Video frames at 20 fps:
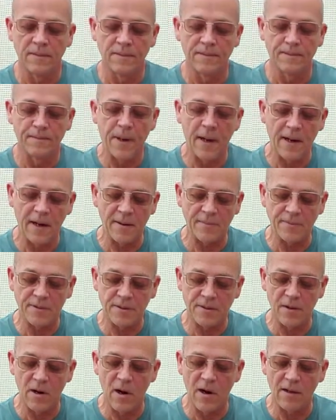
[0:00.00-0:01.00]
pups
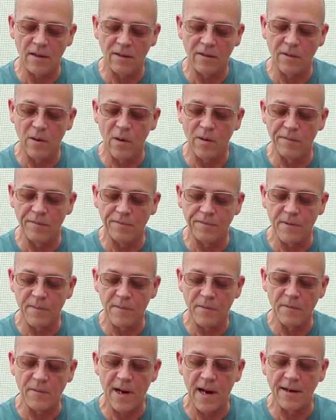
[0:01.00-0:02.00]
started growing from
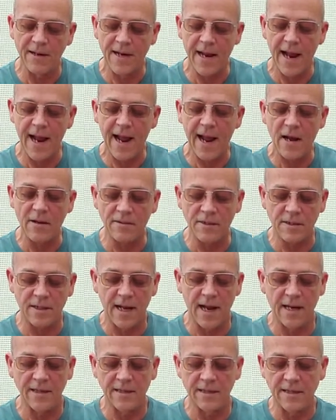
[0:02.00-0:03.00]
around the
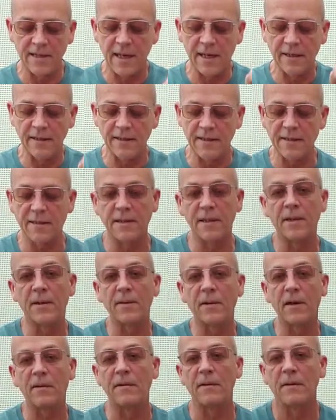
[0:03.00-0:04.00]
outside instead of the center
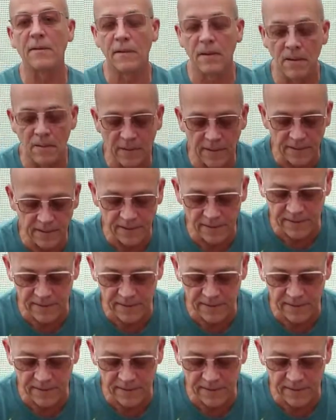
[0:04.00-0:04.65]
of it growing.